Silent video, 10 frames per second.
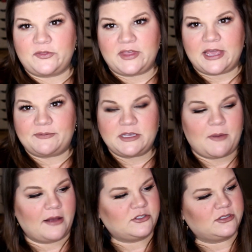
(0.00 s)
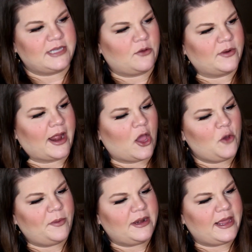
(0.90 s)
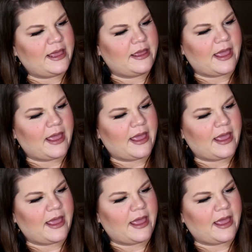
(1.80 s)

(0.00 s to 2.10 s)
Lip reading: the IPSY box looks like when I opened it.